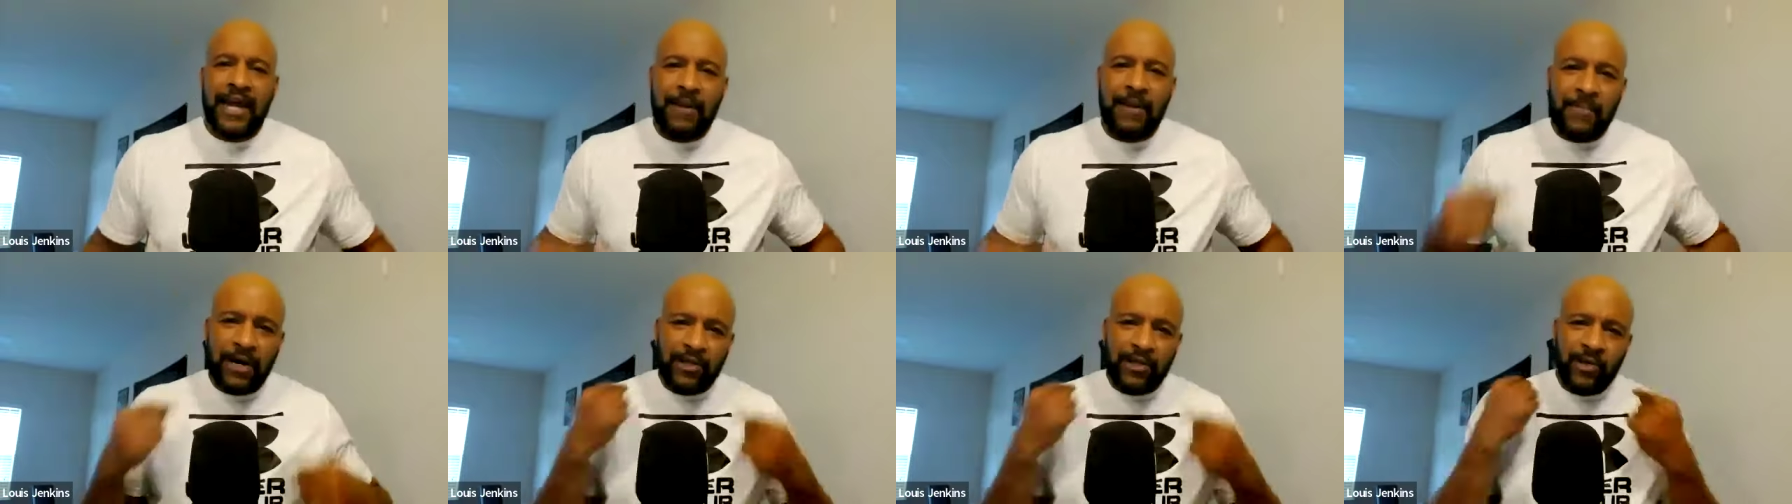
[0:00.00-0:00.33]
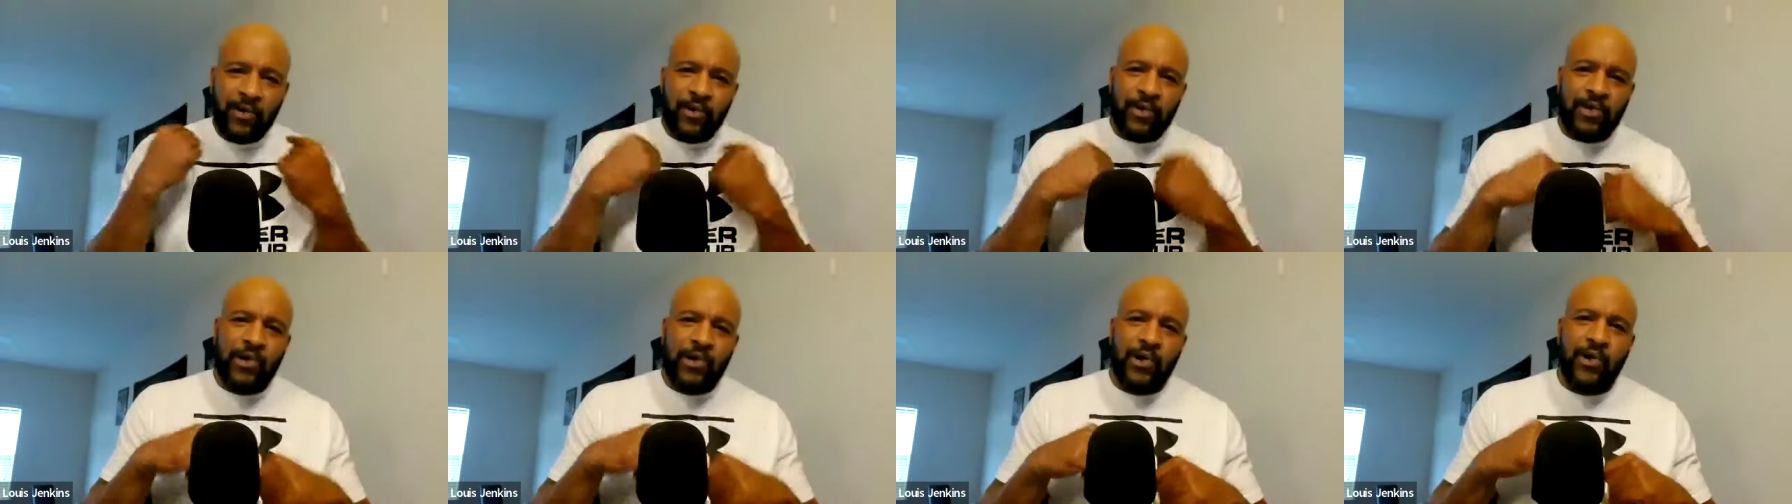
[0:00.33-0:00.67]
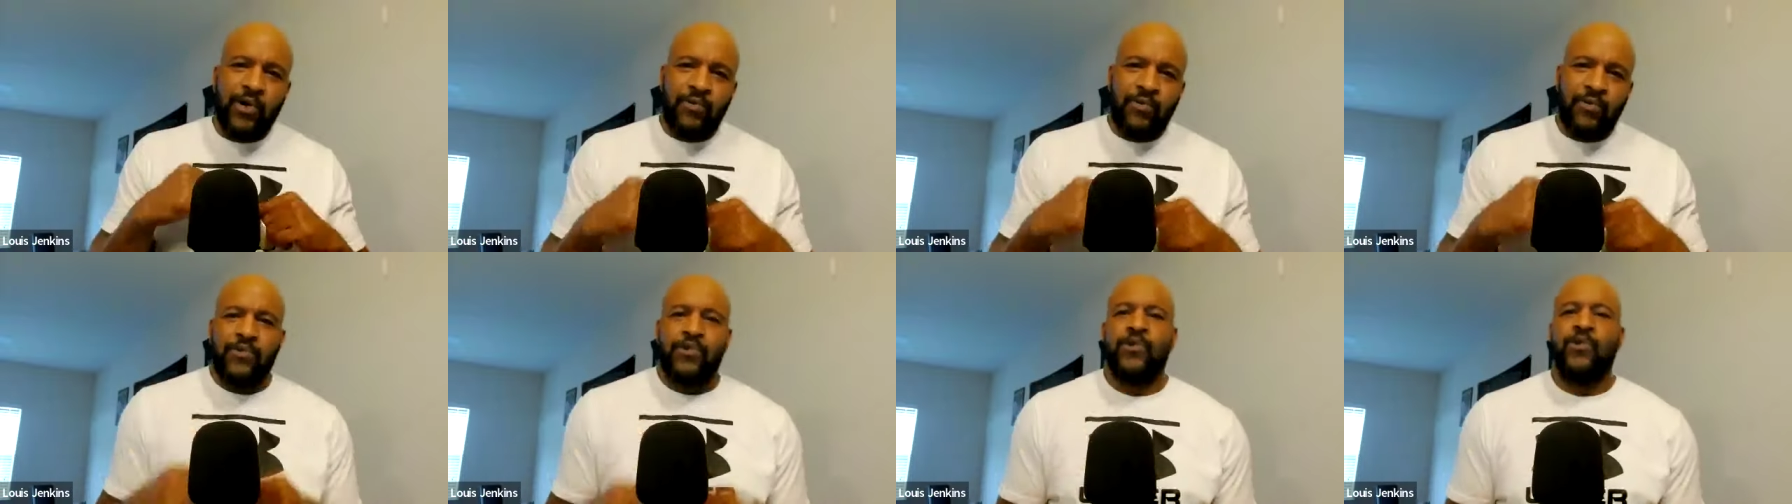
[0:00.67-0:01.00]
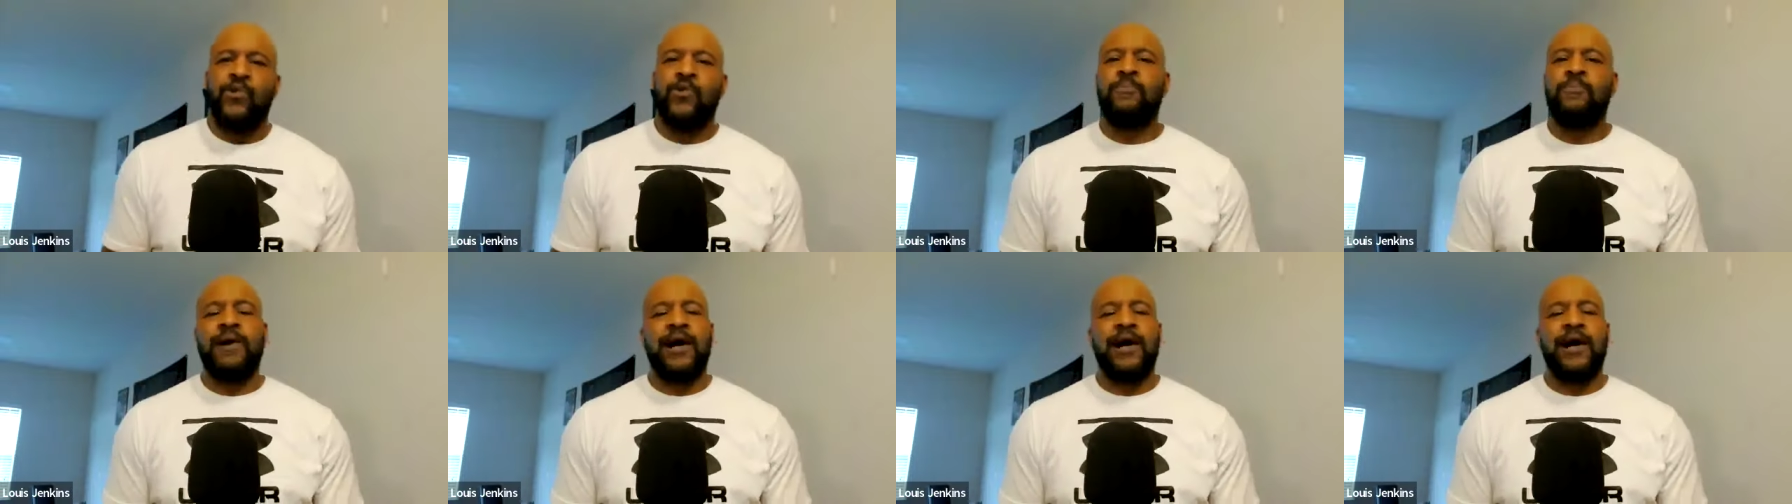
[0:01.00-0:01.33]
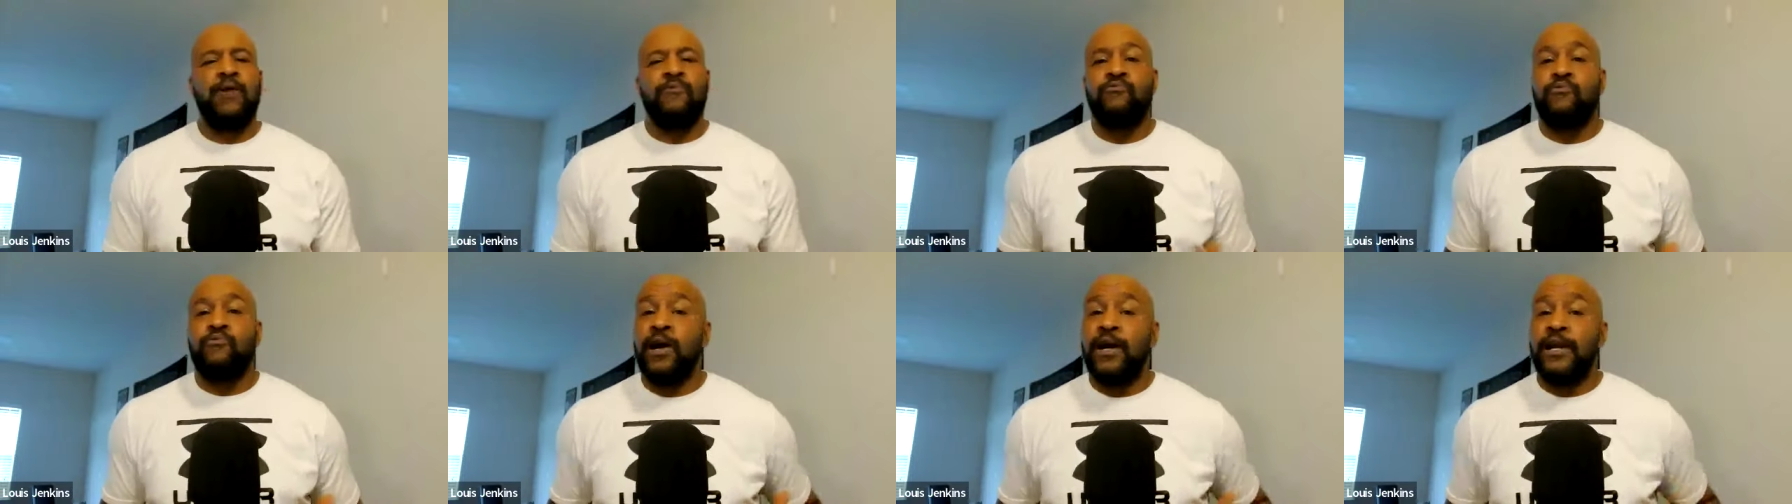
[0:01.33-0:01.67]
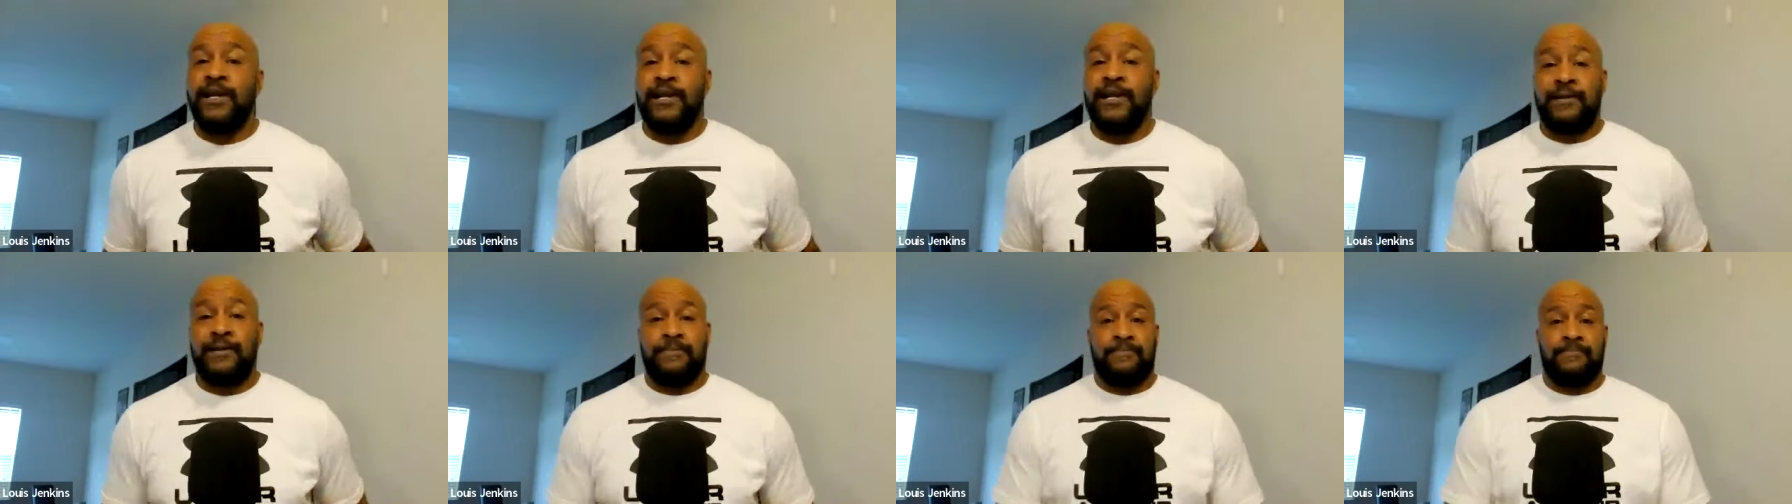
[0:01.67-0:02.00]
had my little gold rope. I'm
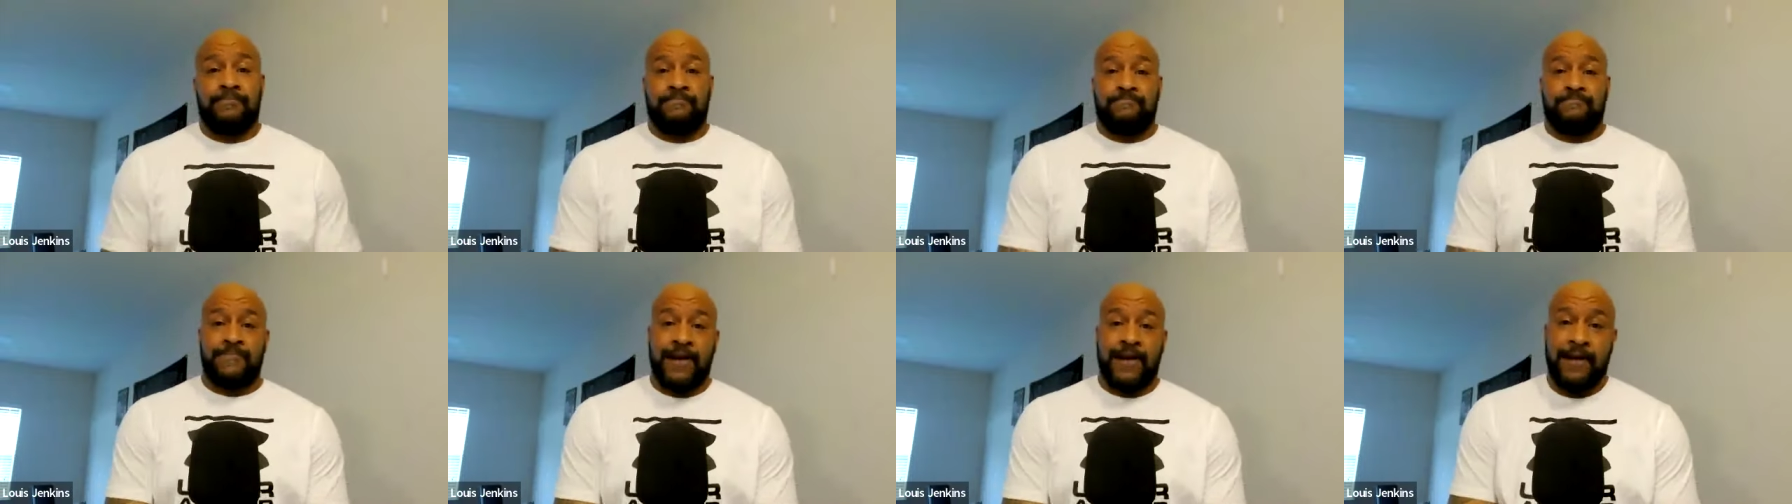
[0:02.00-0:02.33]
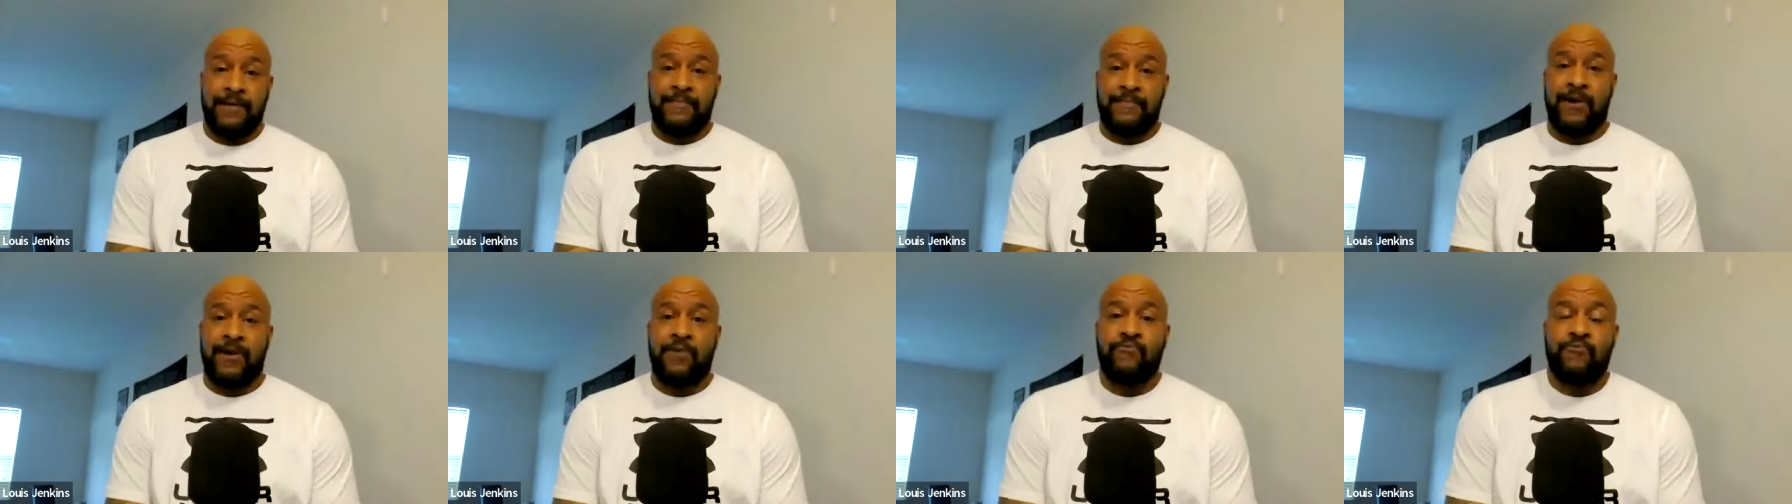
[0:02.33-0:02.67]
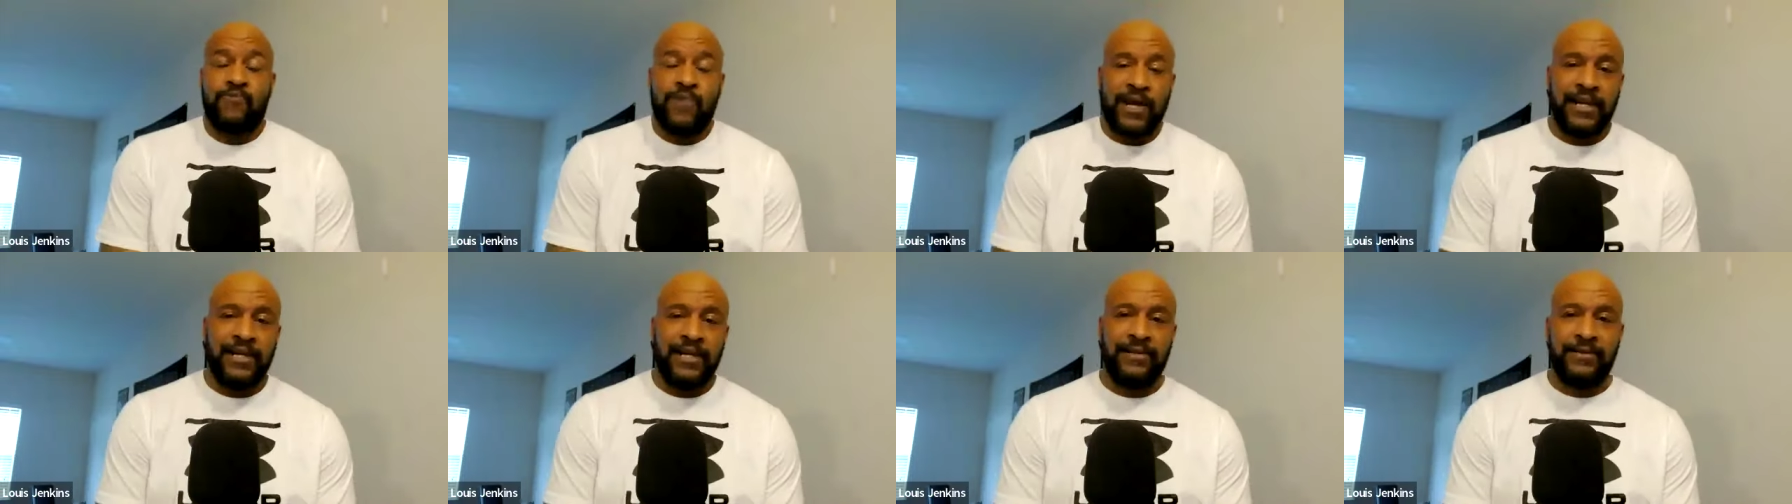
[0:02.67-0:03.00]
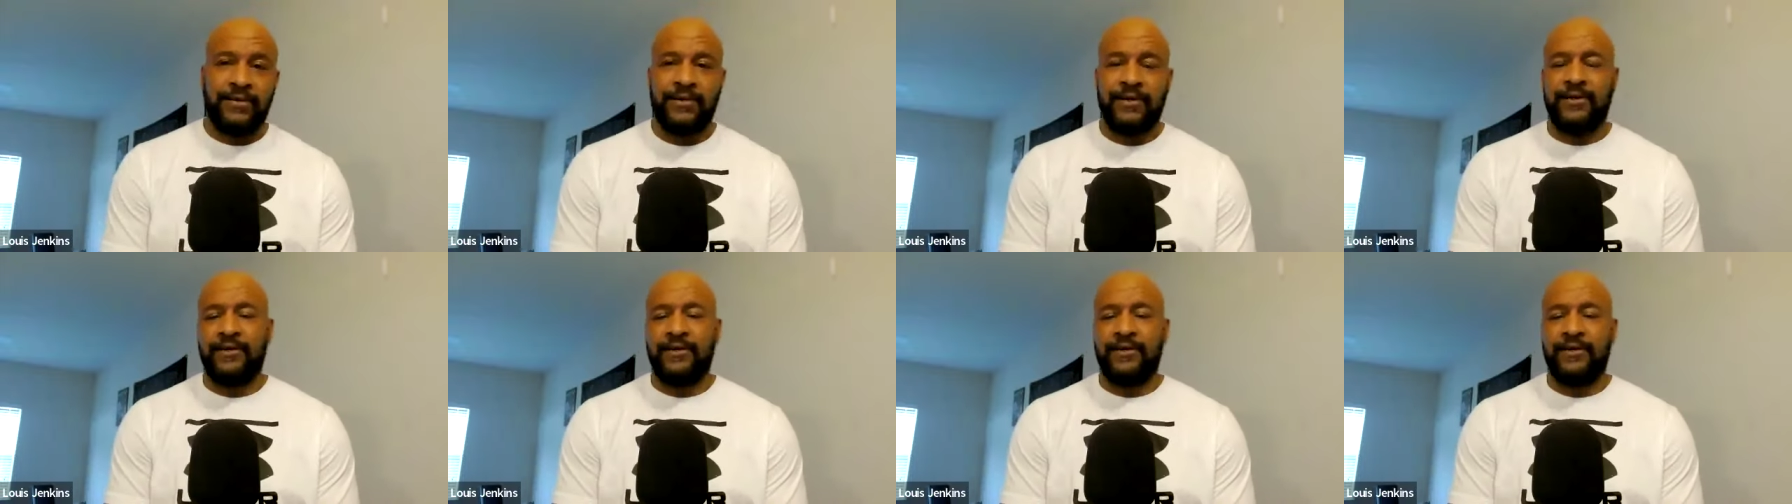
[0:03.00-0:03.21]
ready, right? I'm ready,